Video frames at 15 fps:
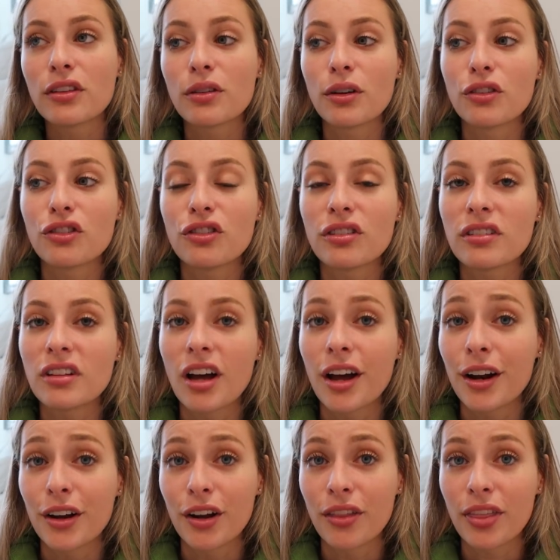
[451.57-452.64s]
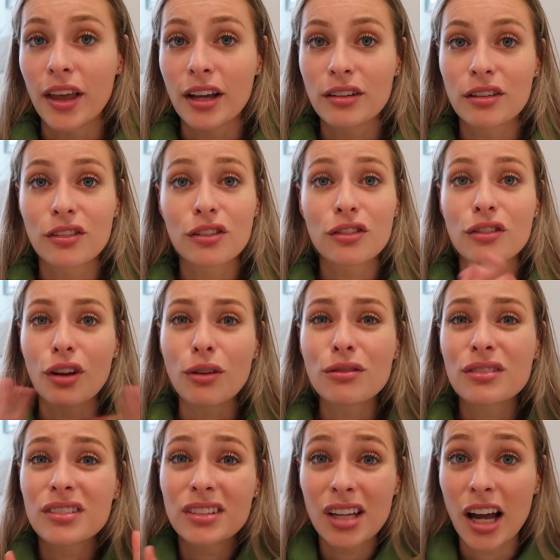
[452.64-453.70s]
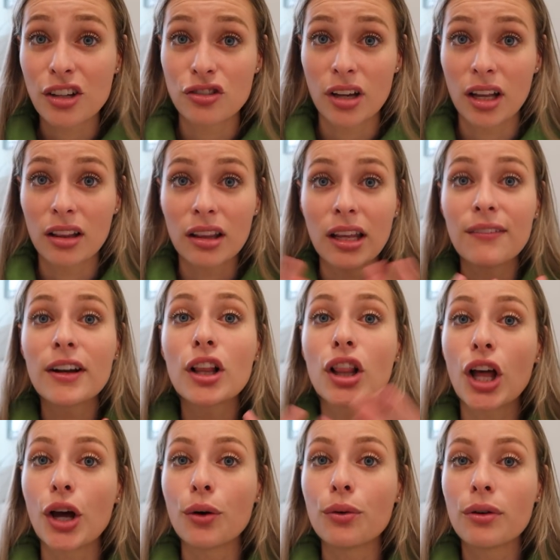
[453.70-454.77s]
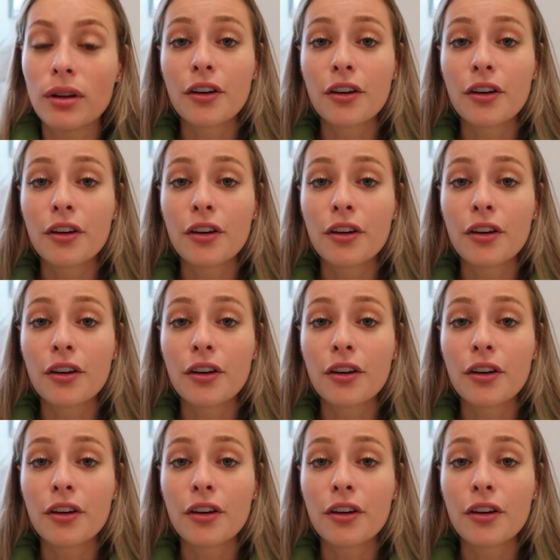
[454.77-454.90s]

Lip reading: So it's just not a good thing. So just don't touch it, leave it alone.